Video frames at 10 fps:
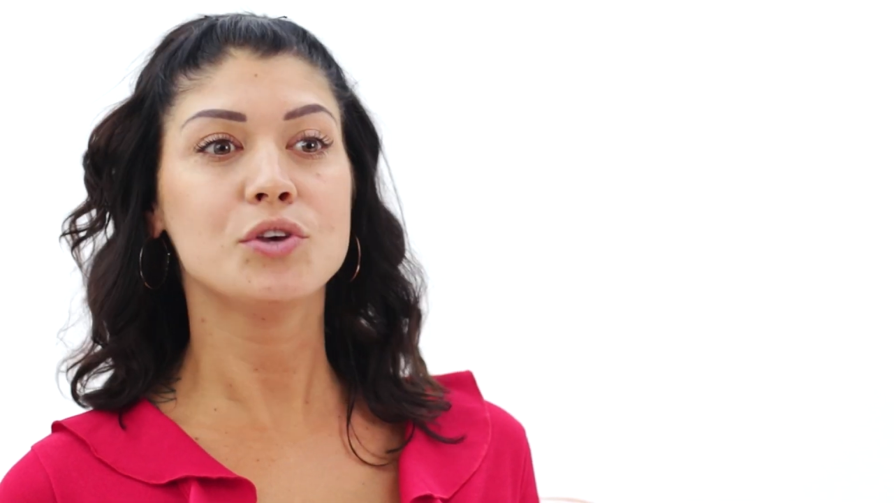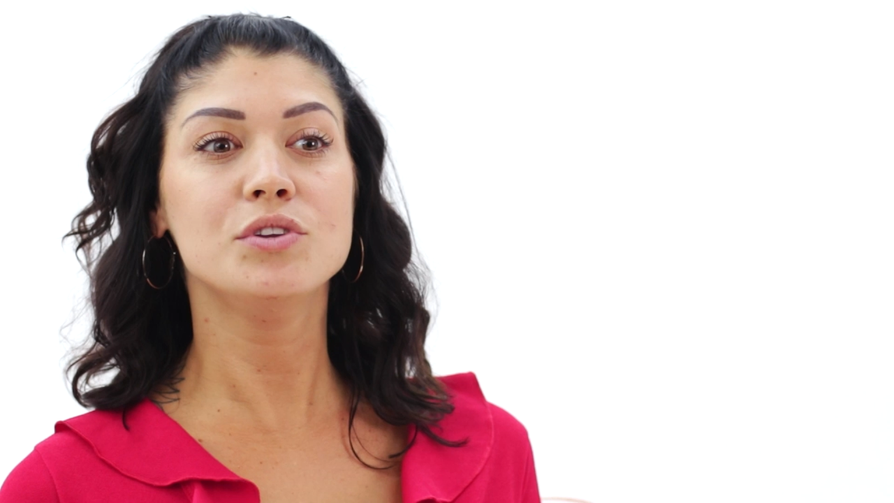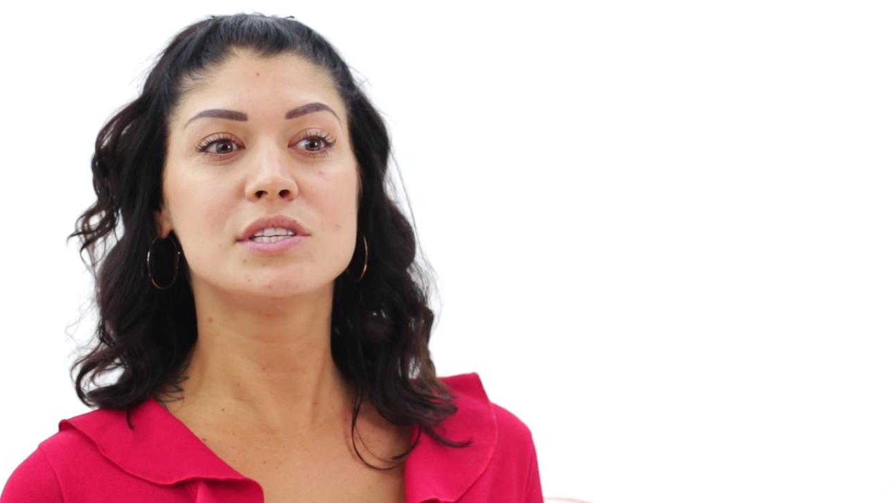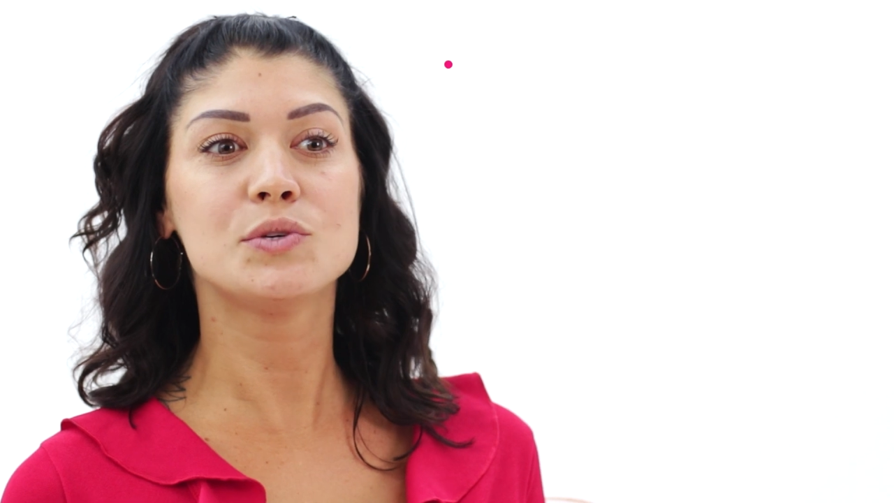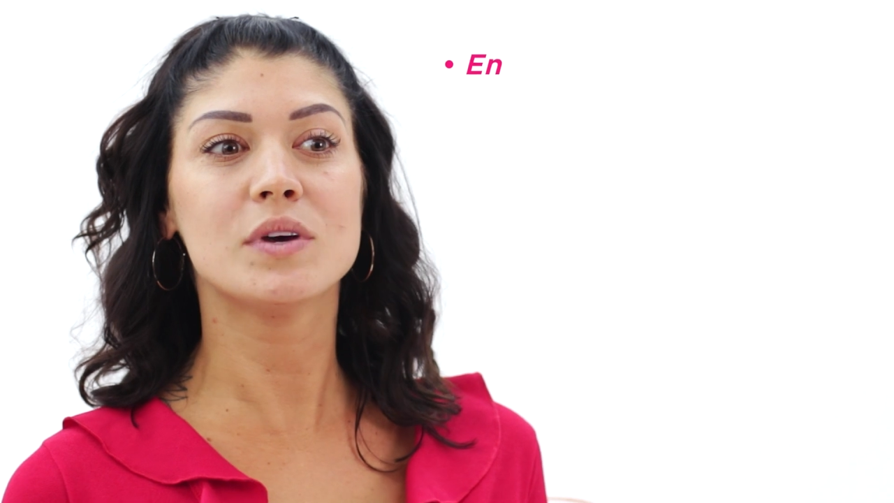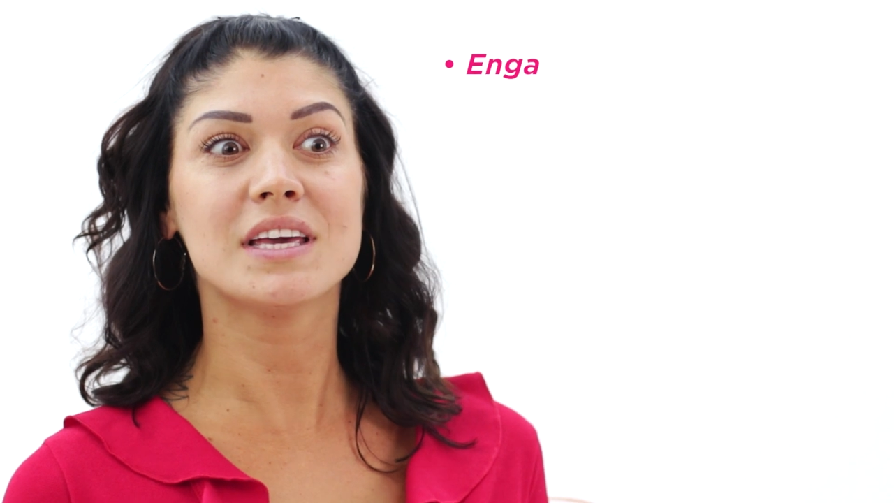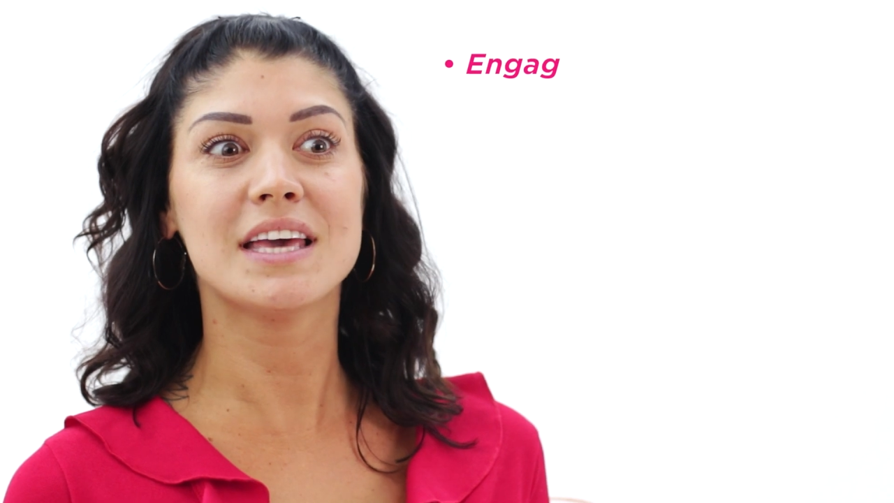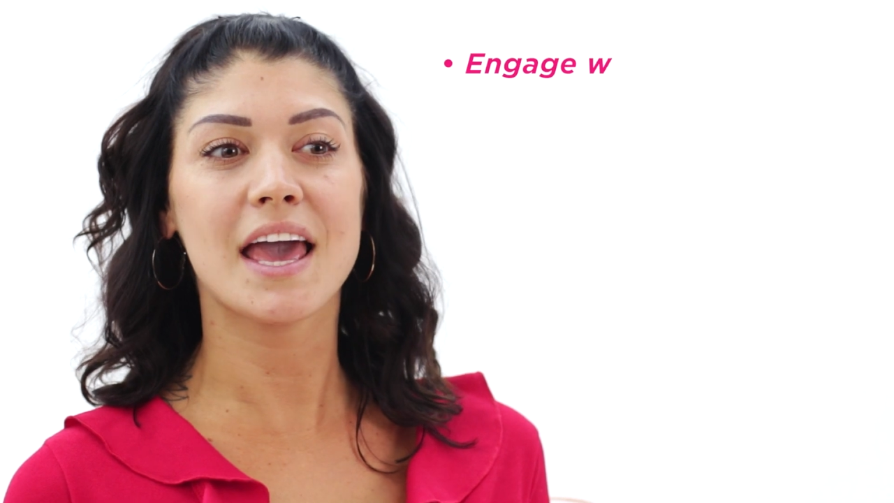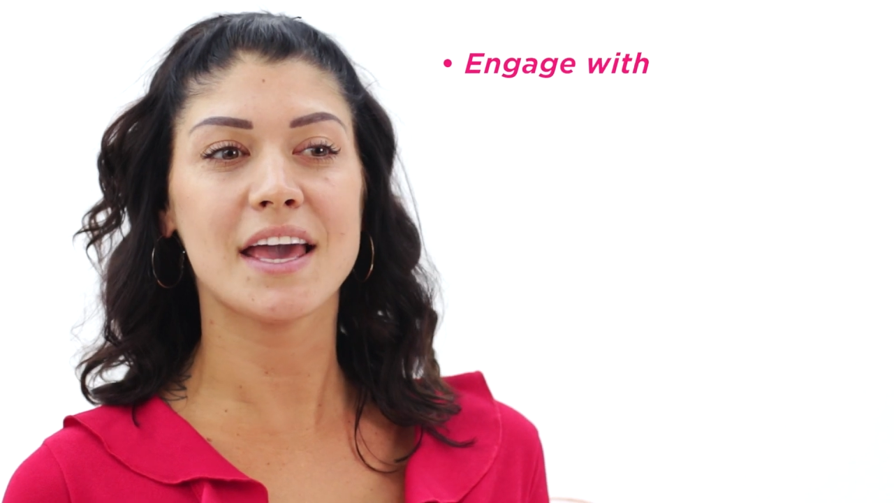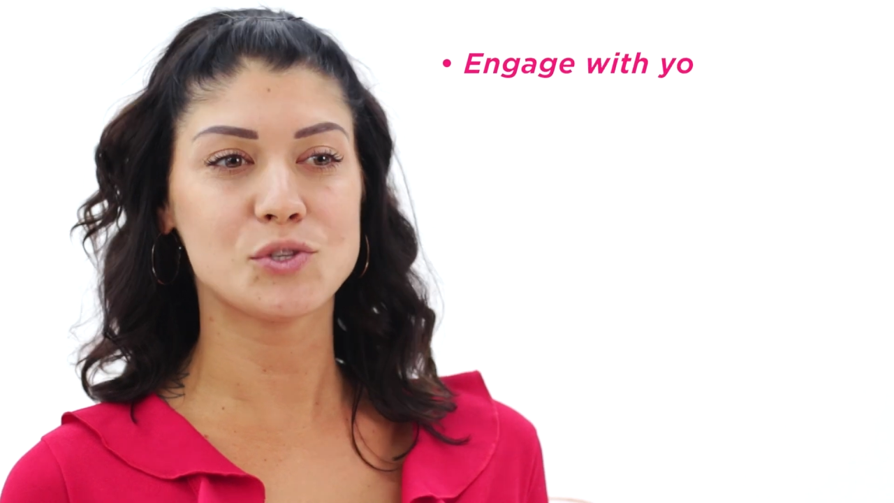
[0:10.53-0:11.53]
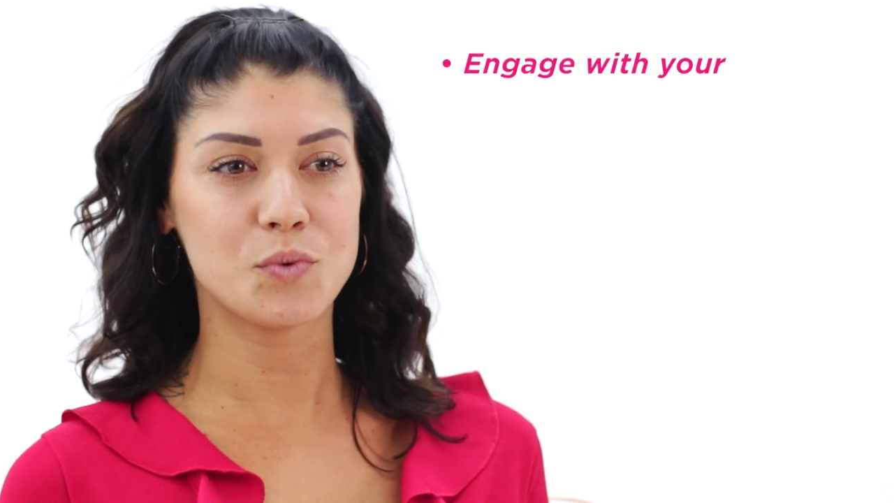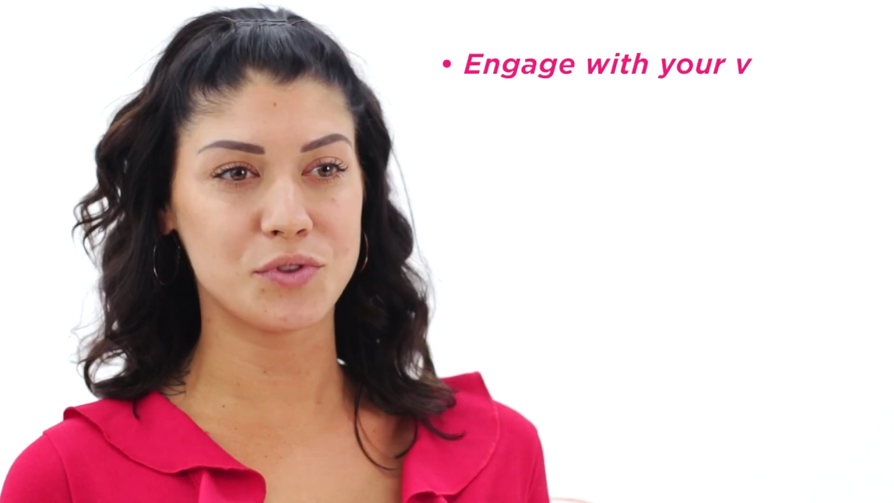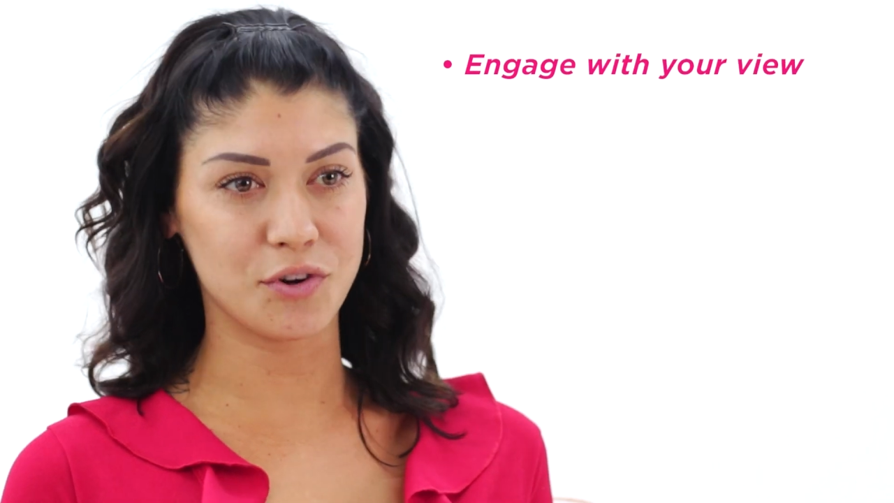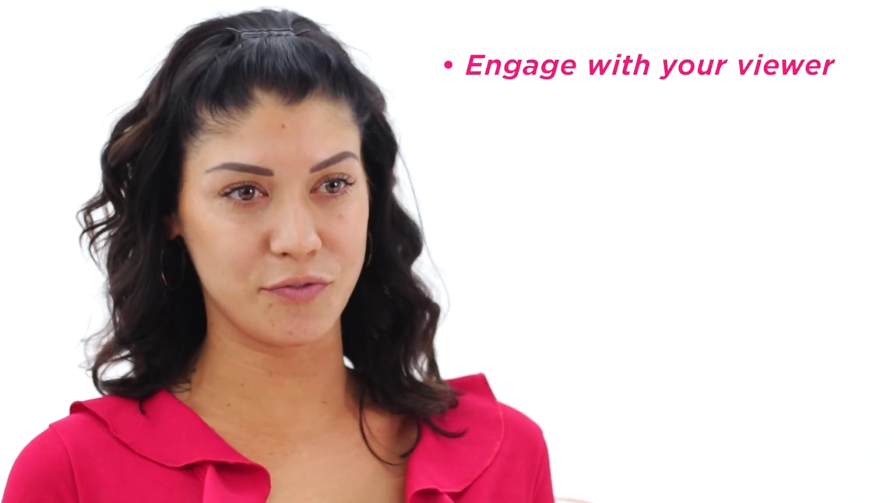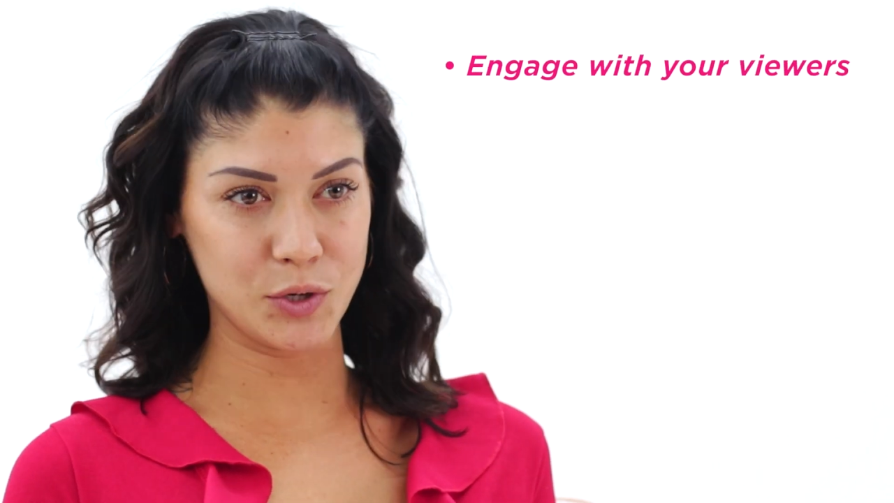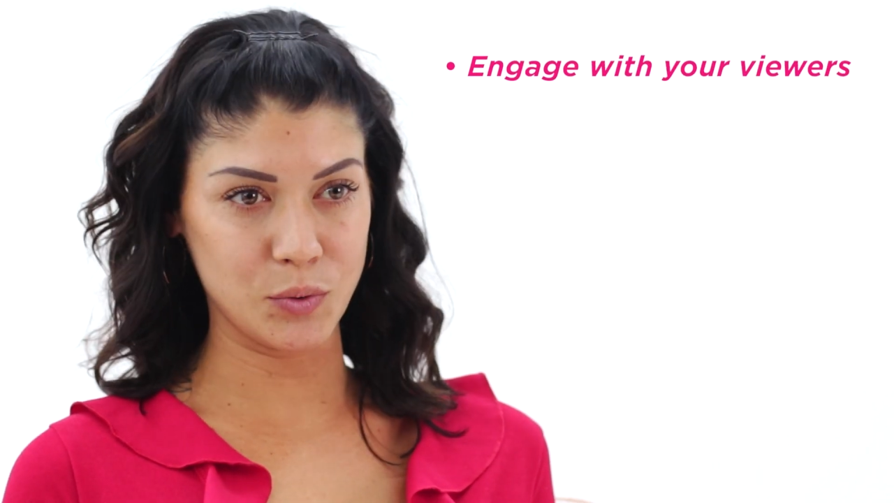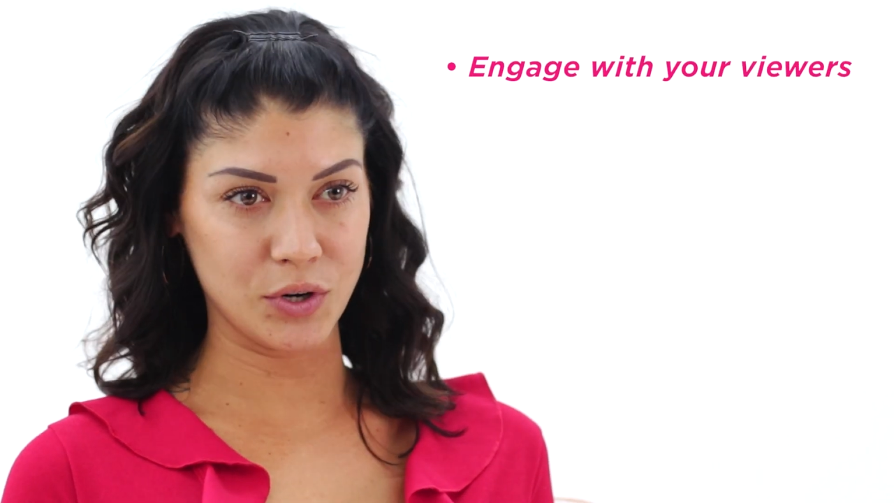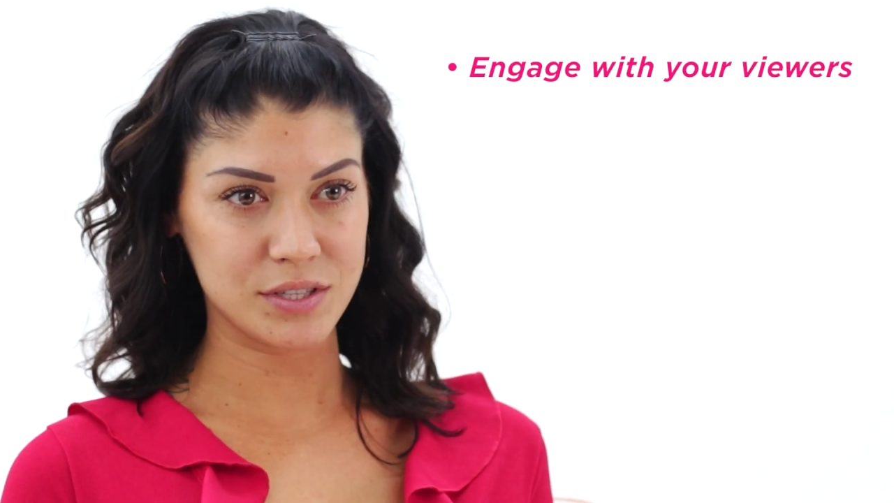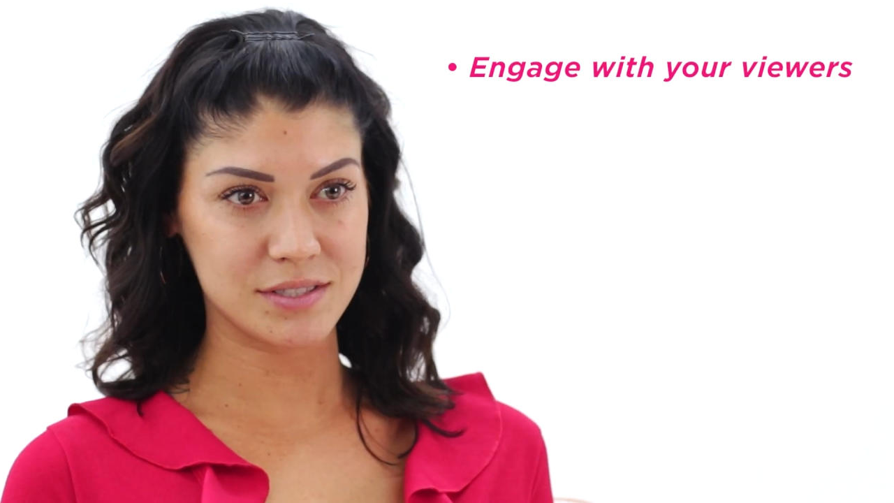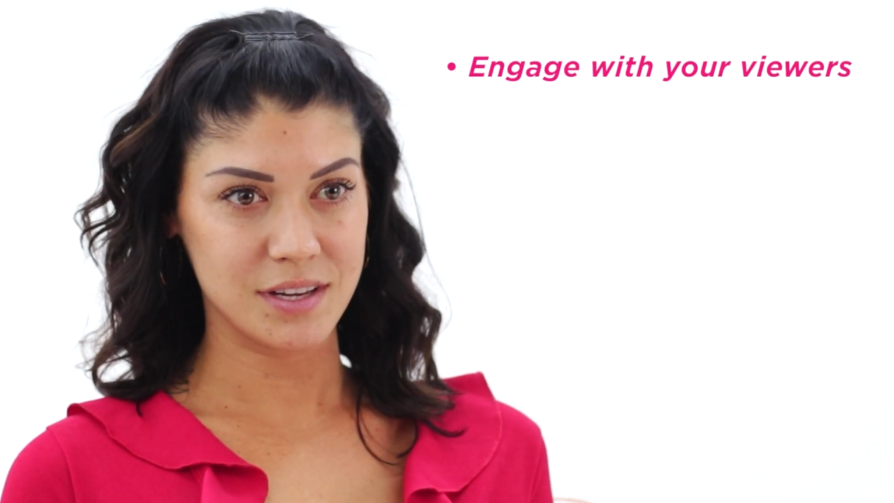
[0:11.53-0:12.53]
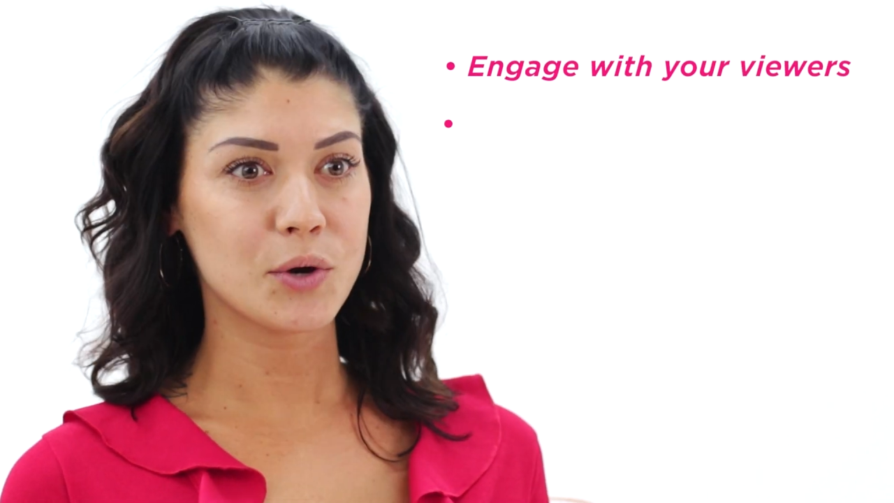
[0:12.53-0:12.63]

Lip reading: you need to engage with your viewers.